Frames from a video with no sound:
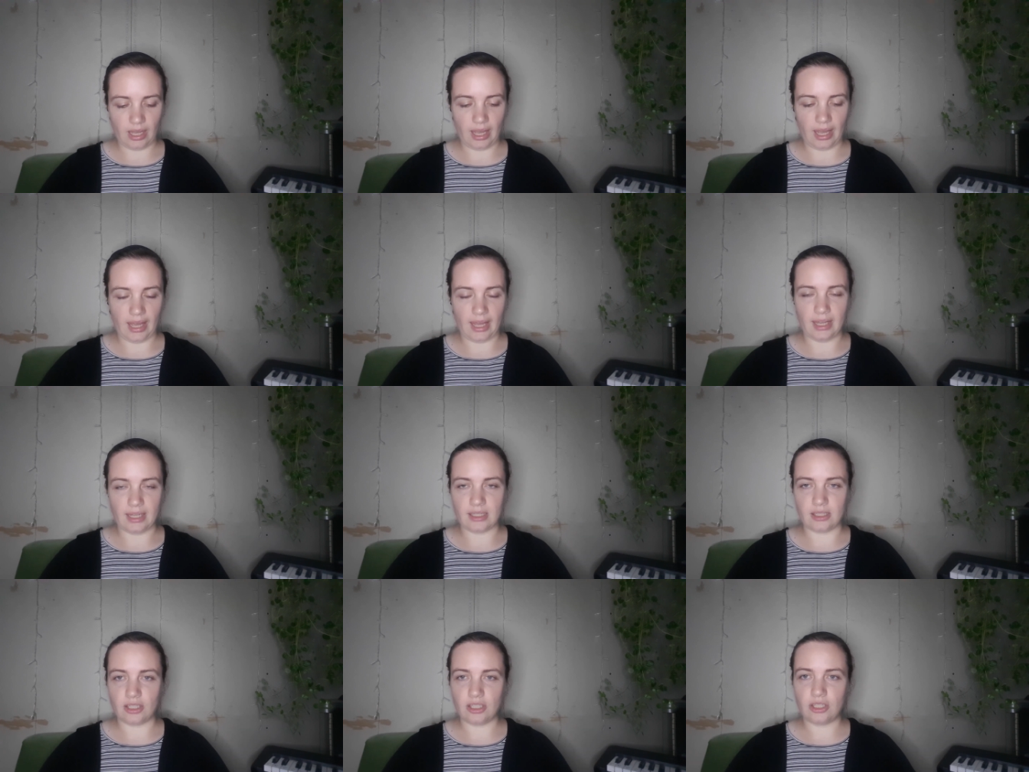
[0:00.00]

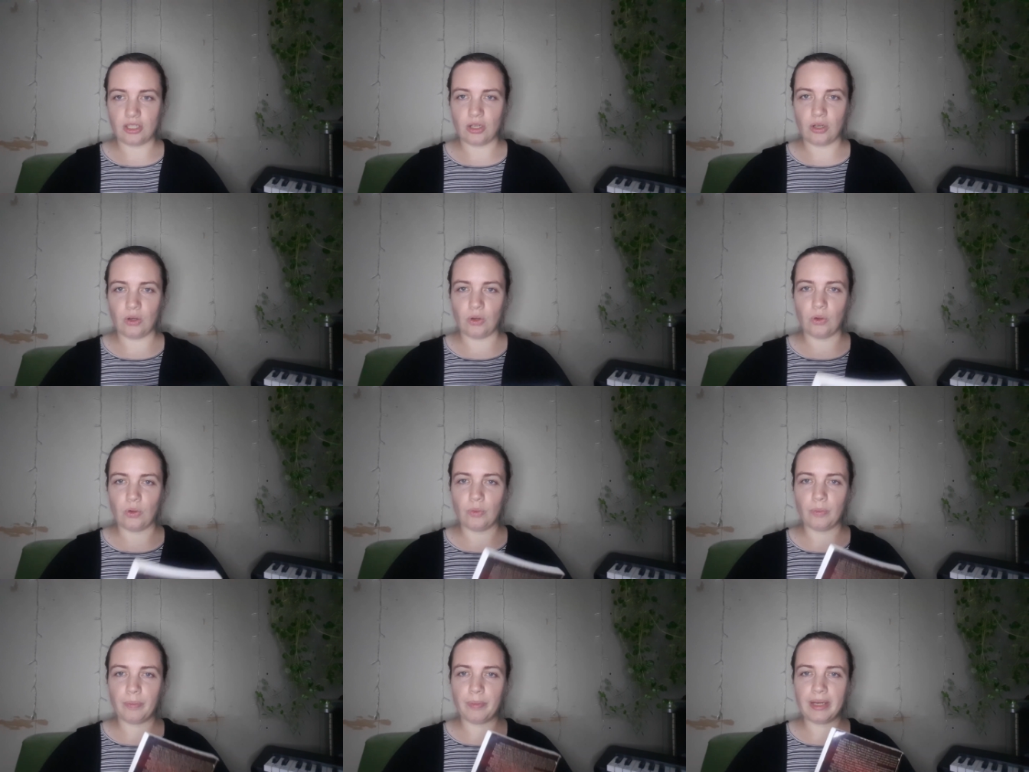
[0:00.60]
And
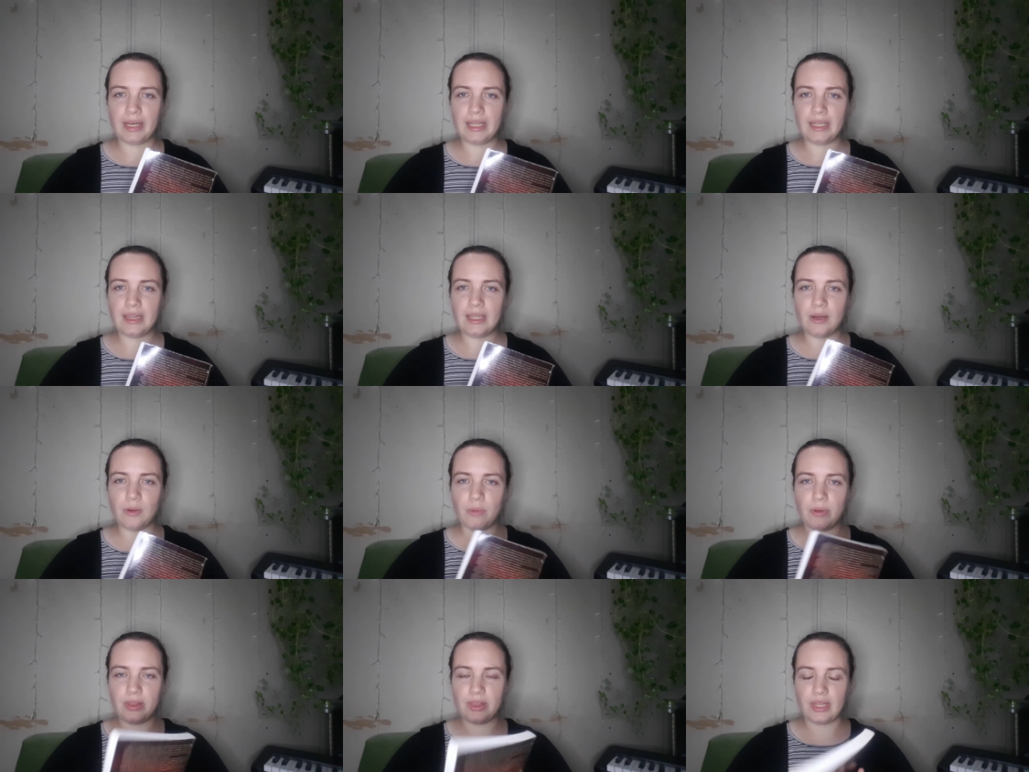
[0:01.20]
so, but in
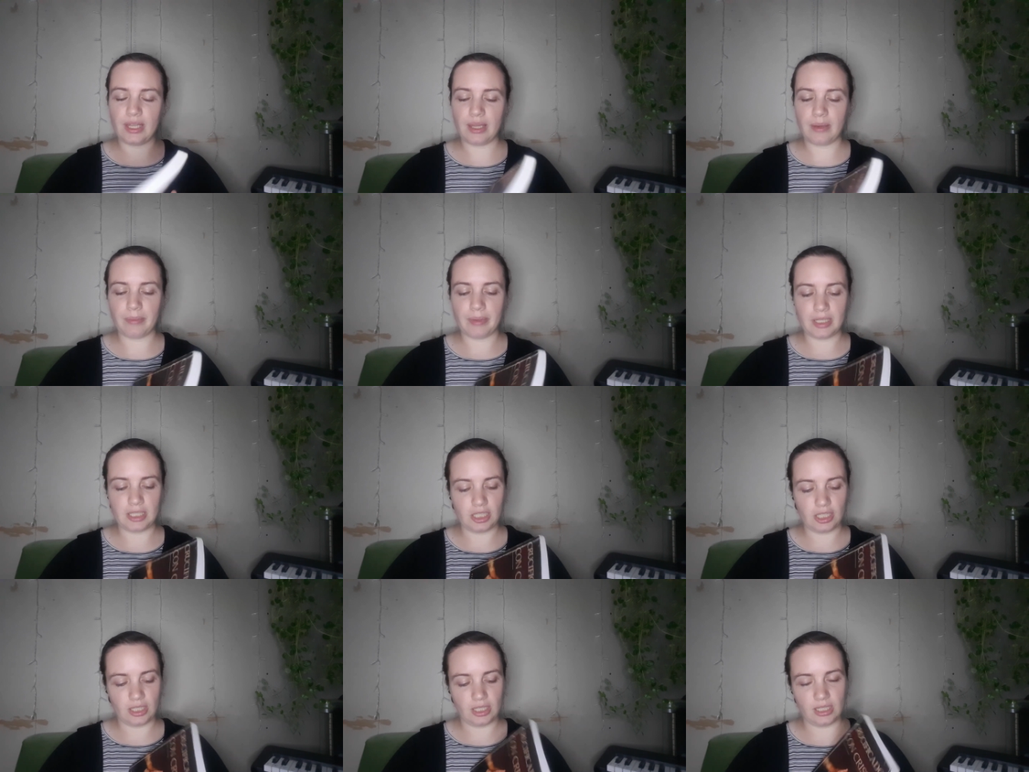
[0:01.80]
there, one thing it
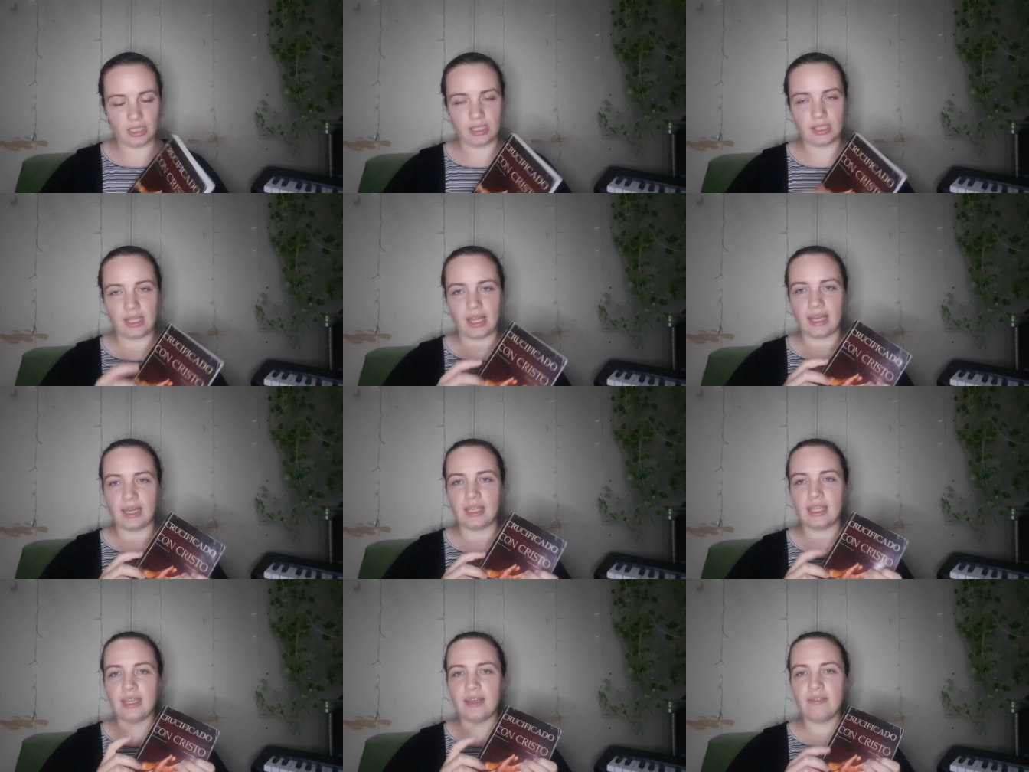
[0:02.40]
mentioned is
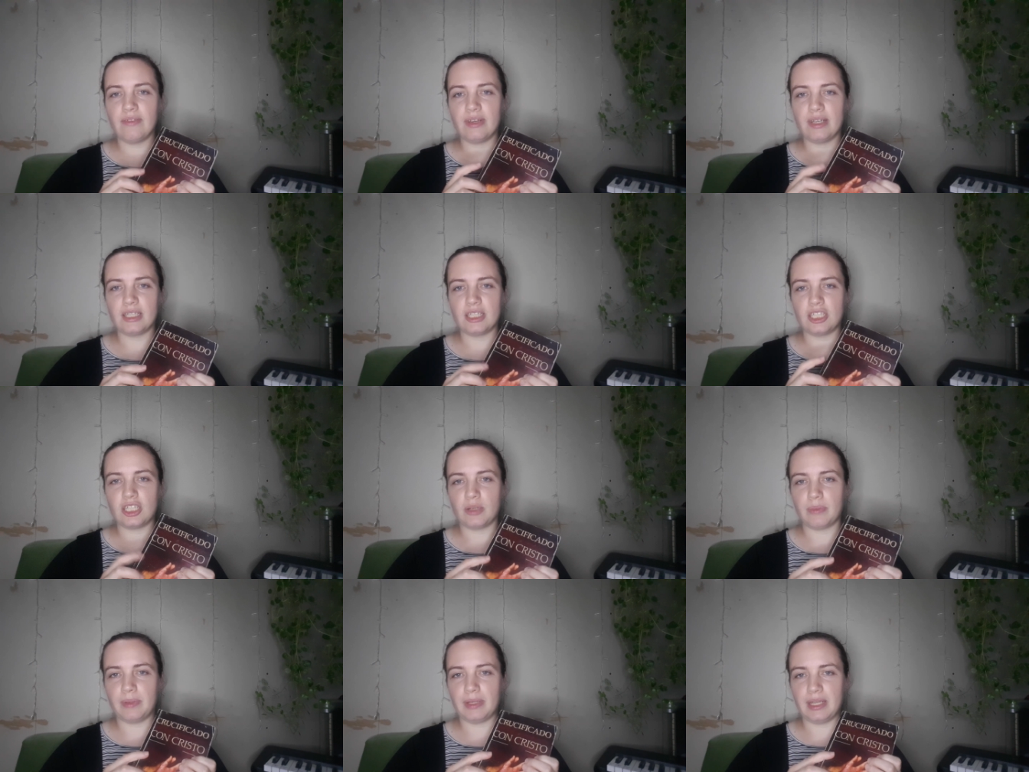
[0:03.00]
that give and it
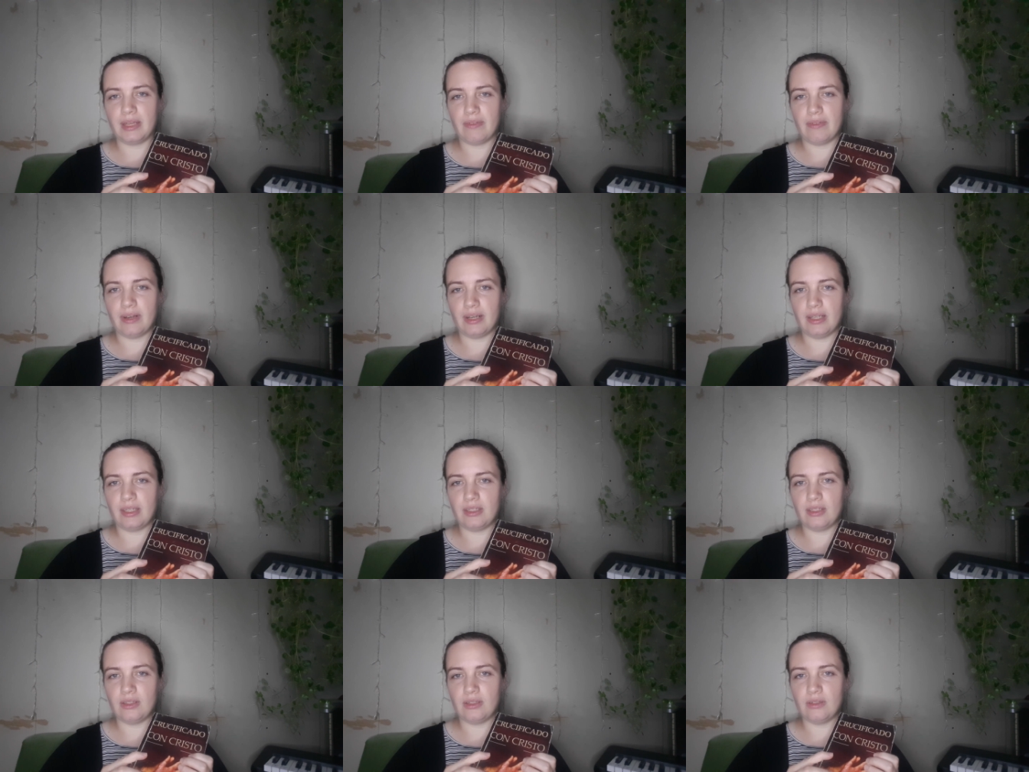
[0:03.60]
shall be given
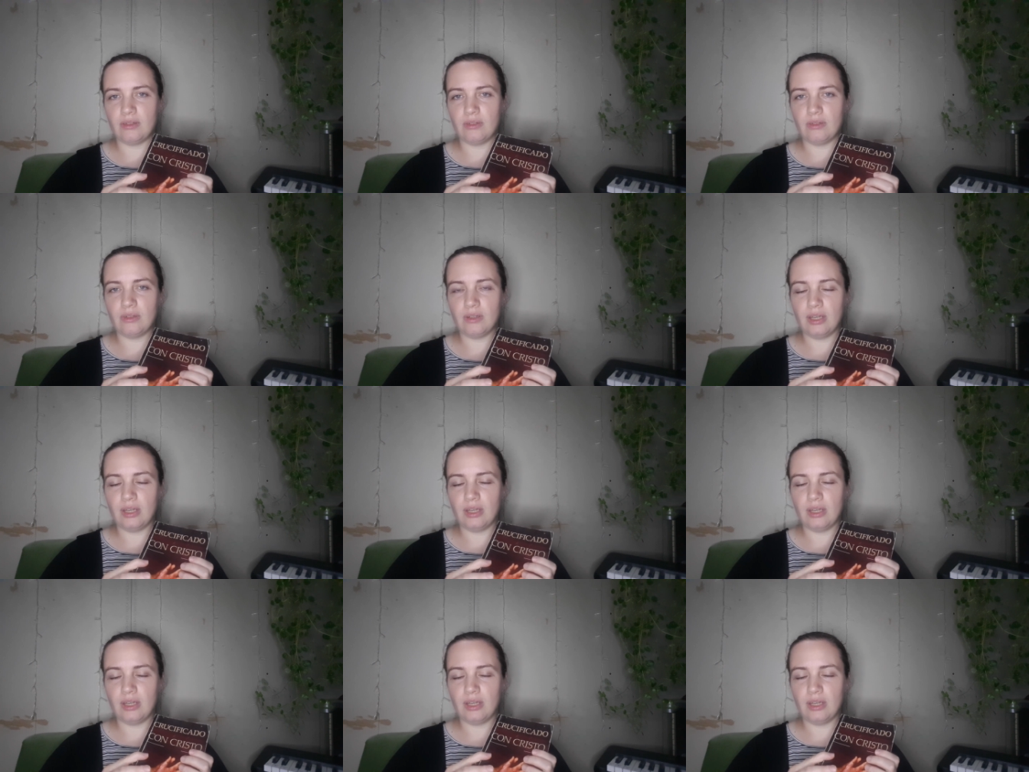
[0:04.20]
unto you.